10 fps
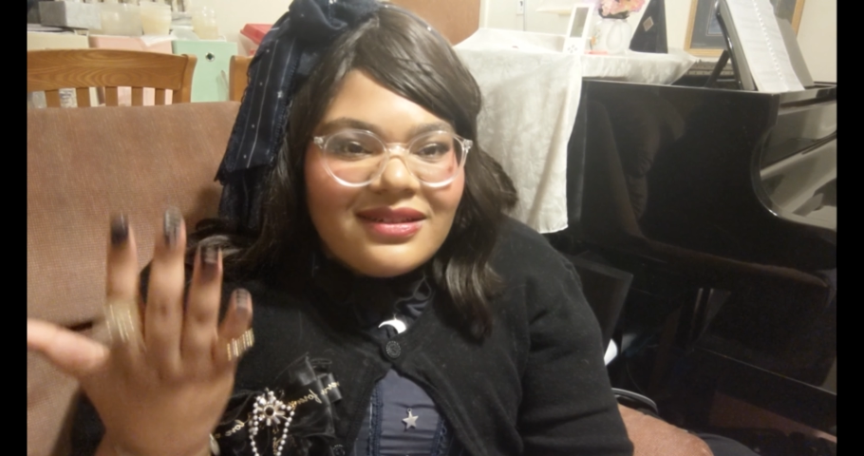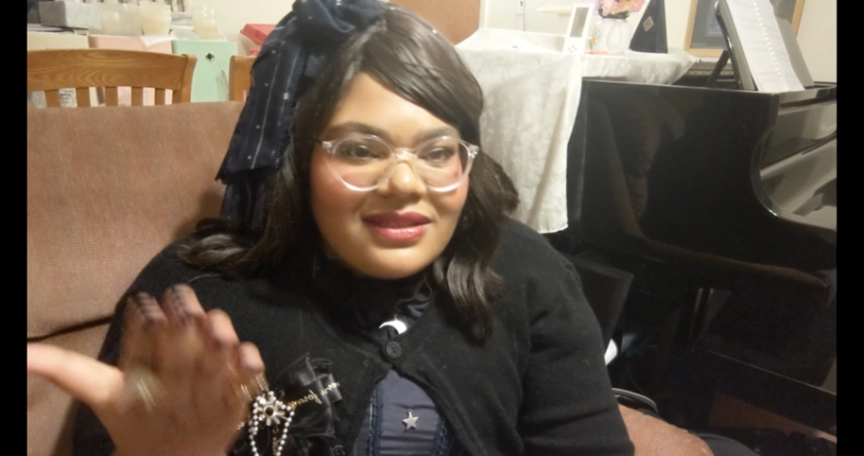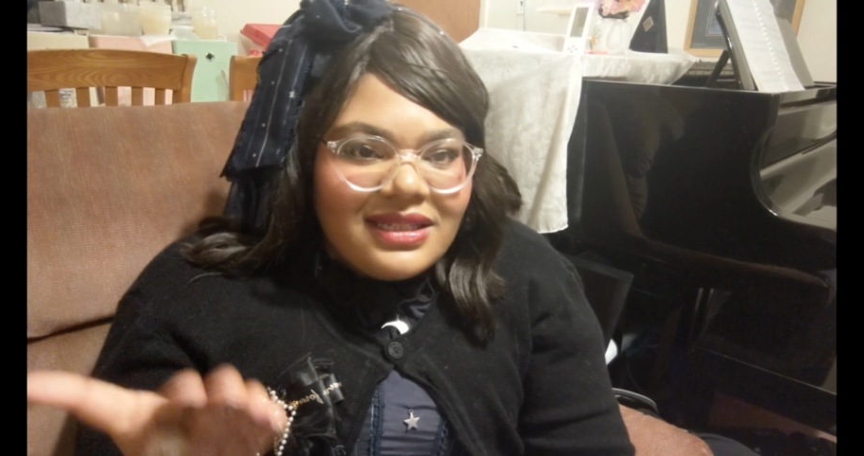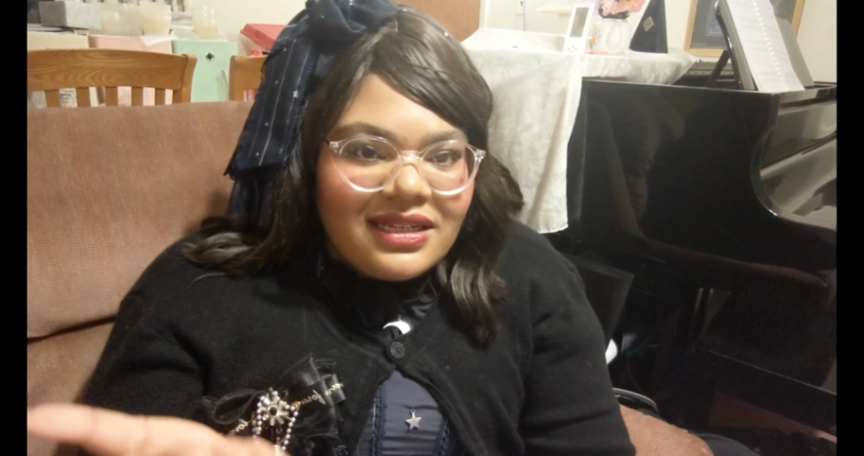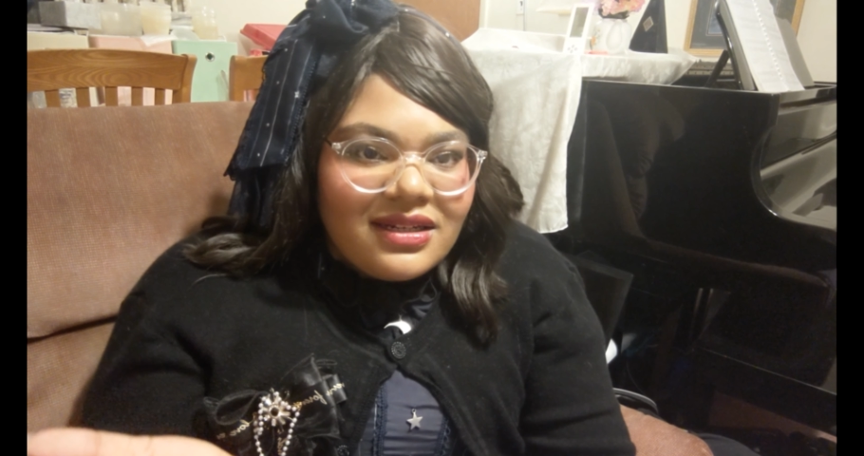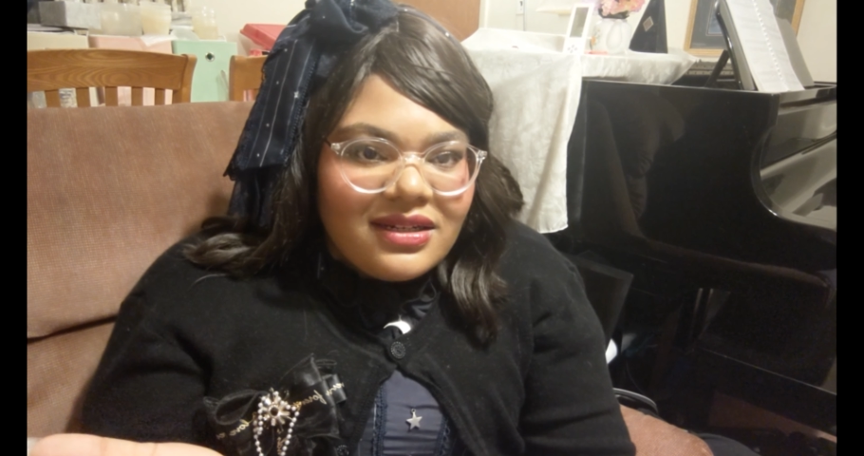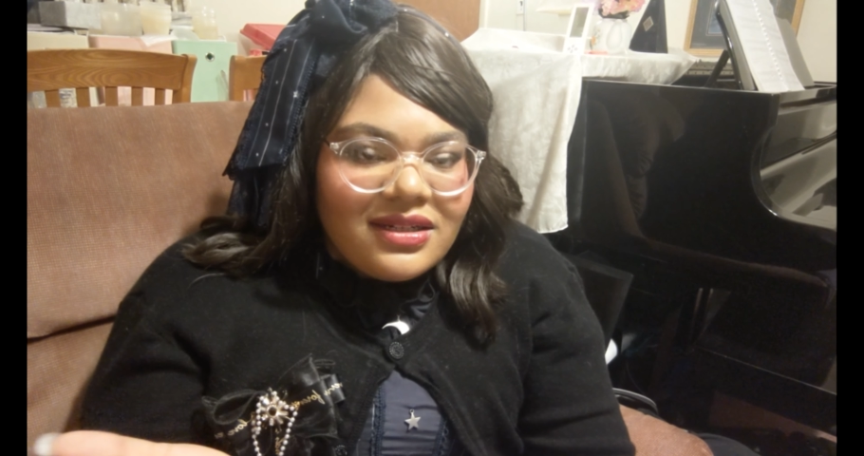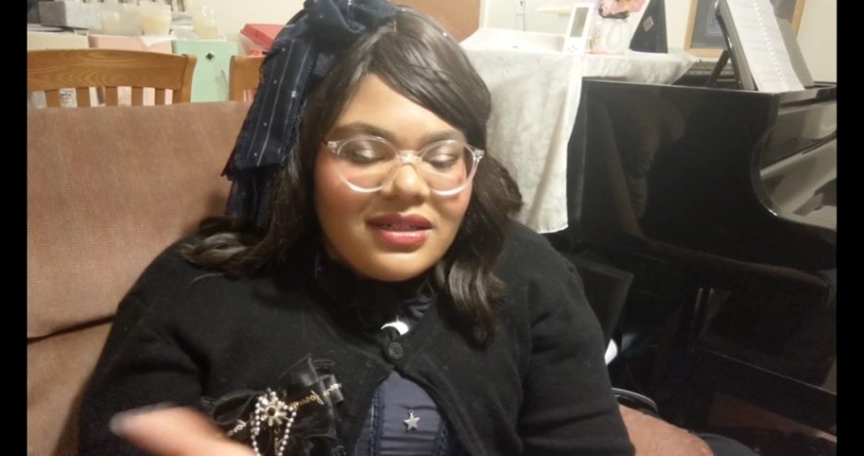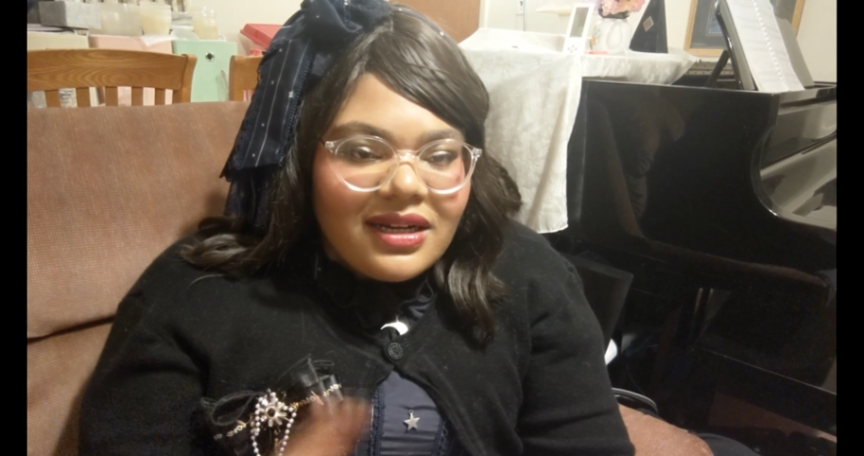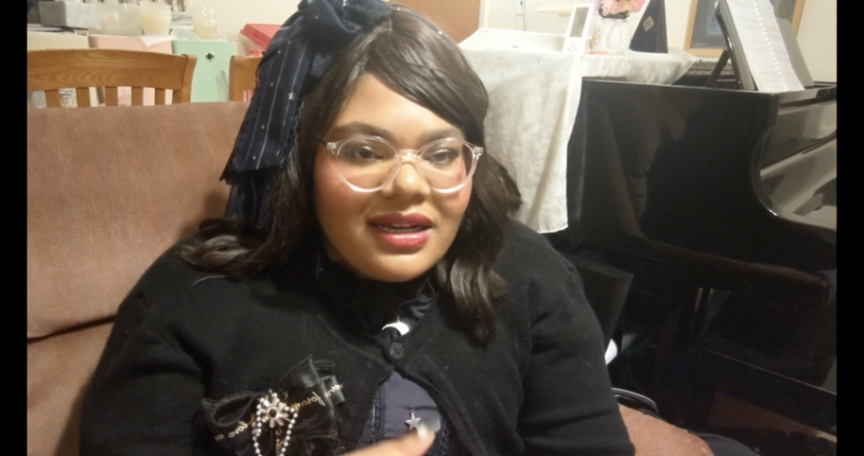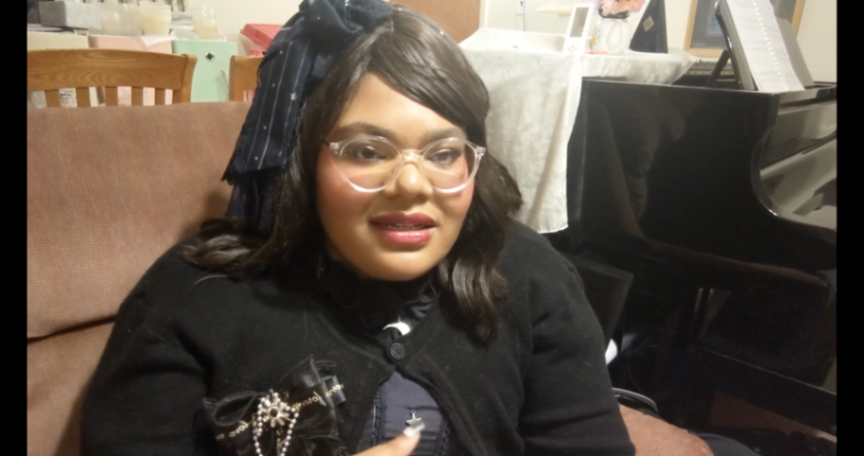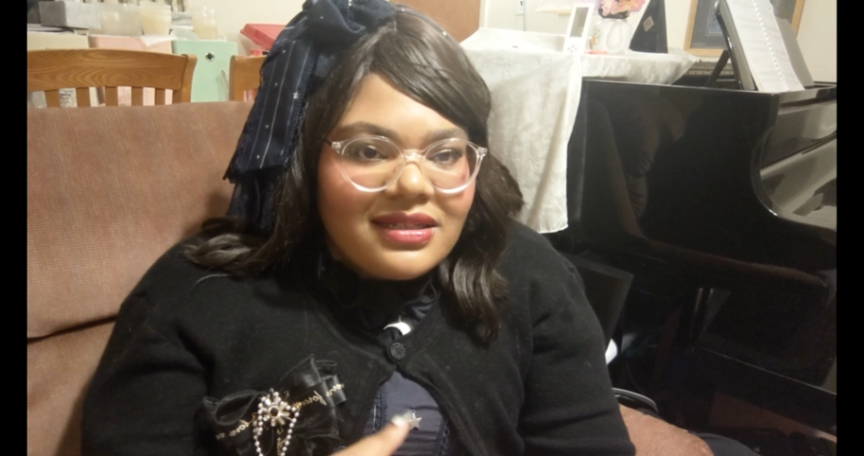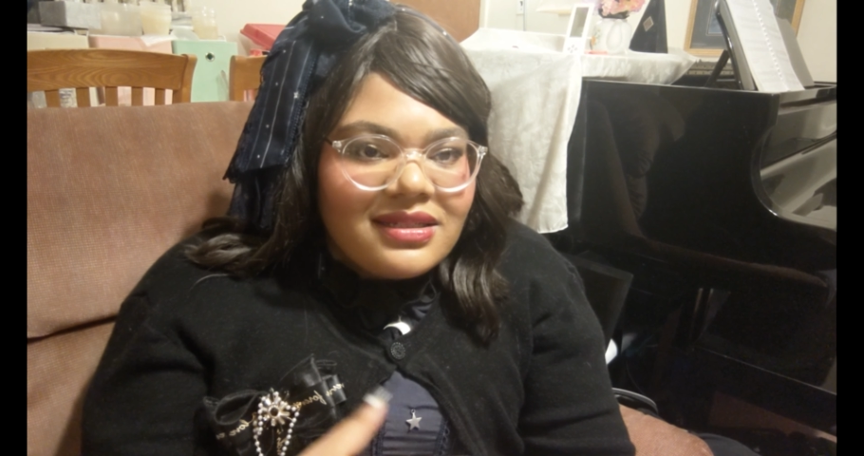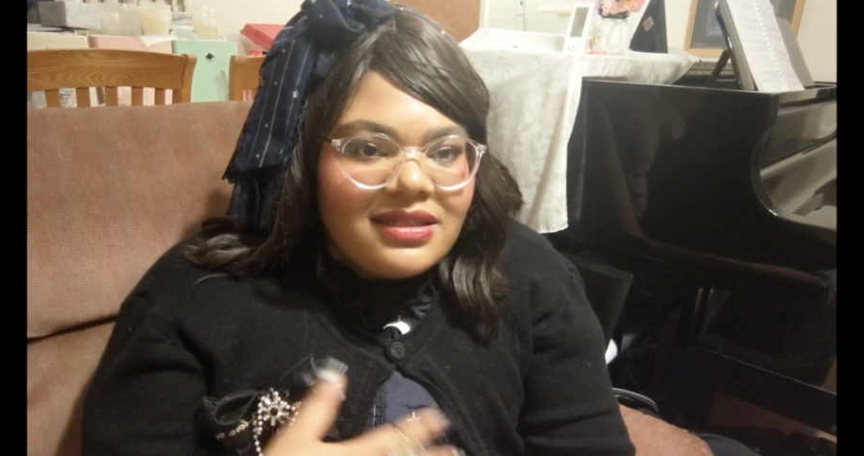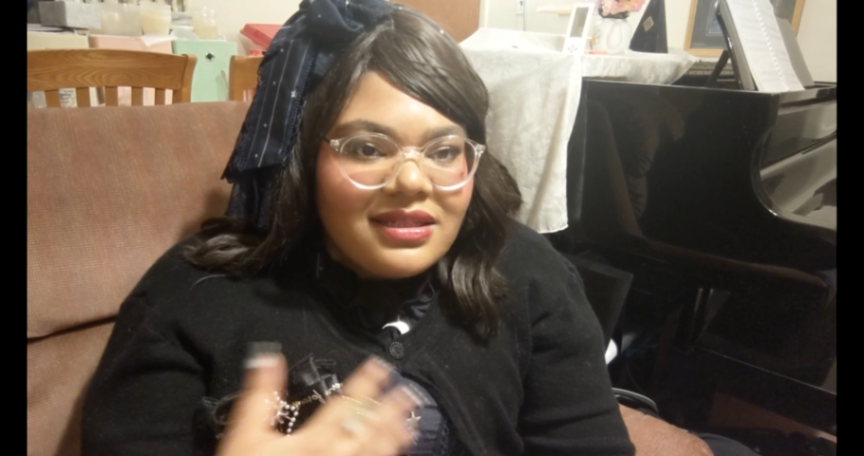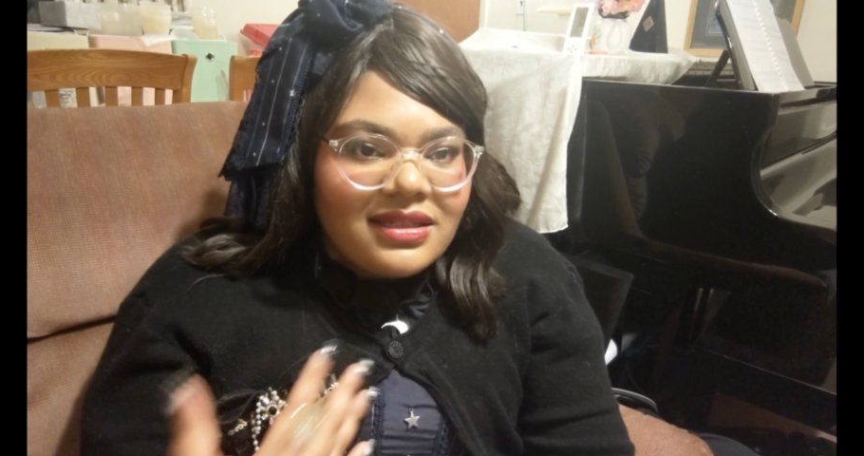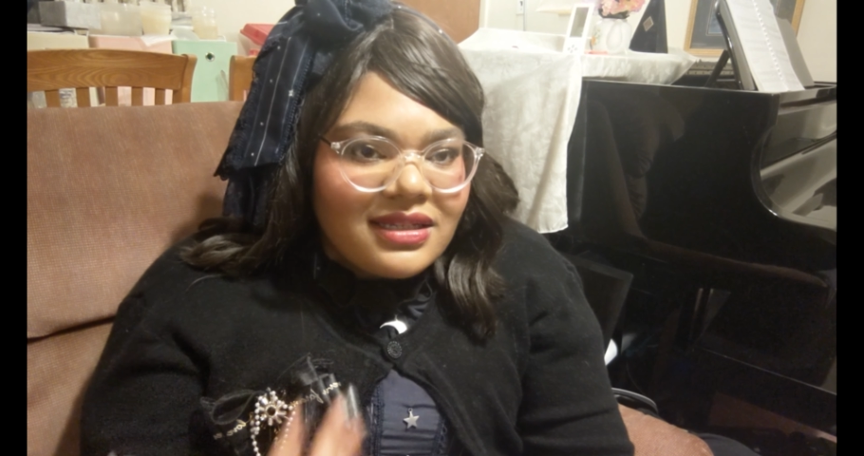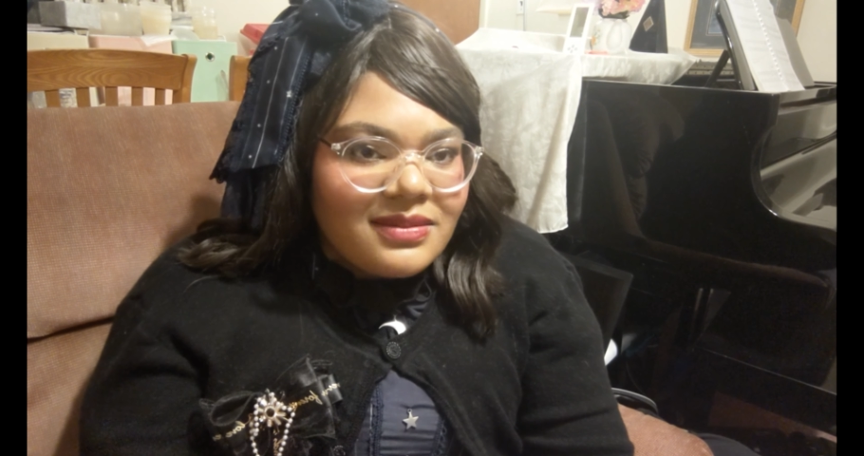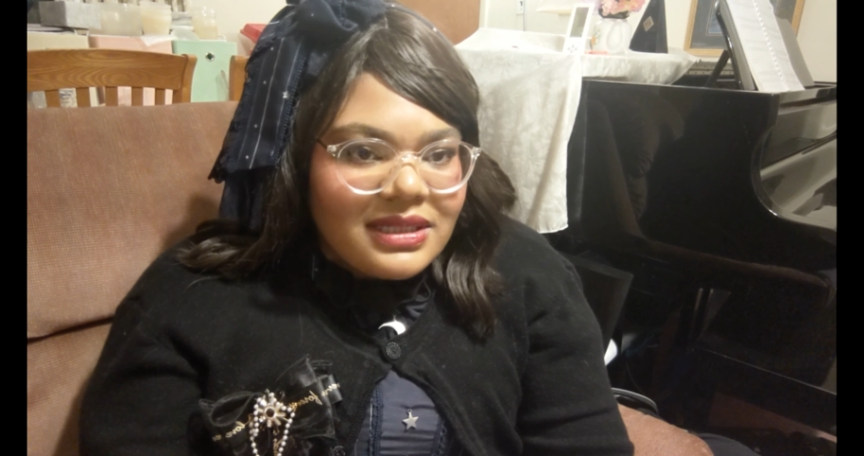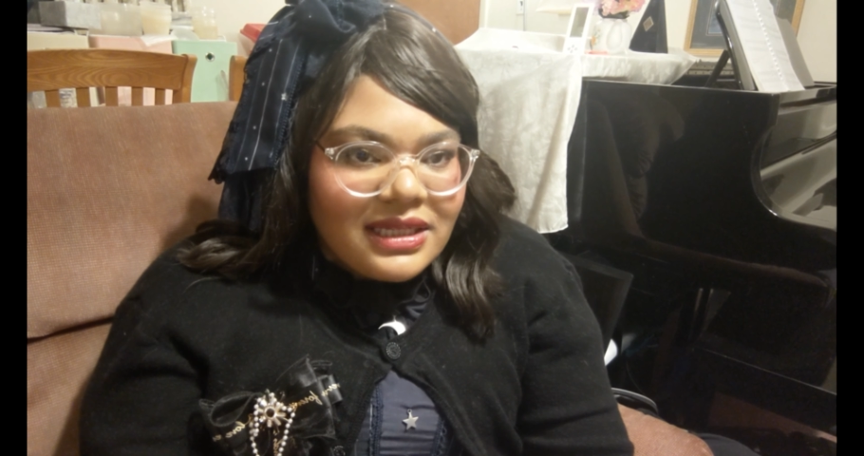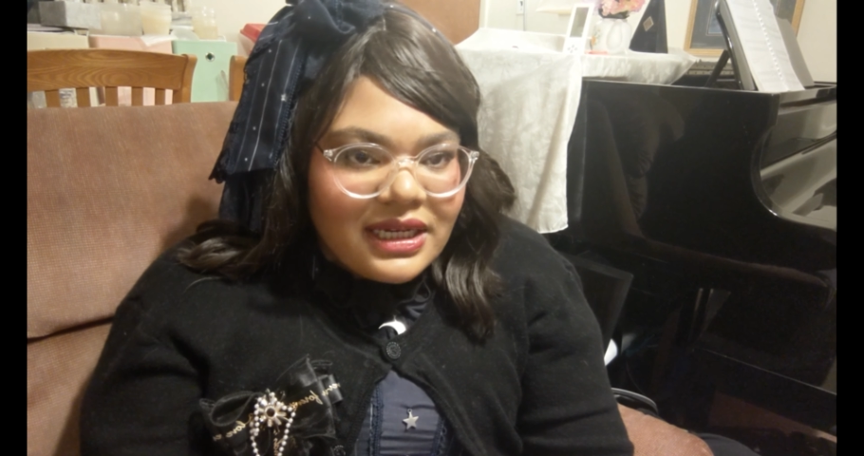seeing her as this lesbian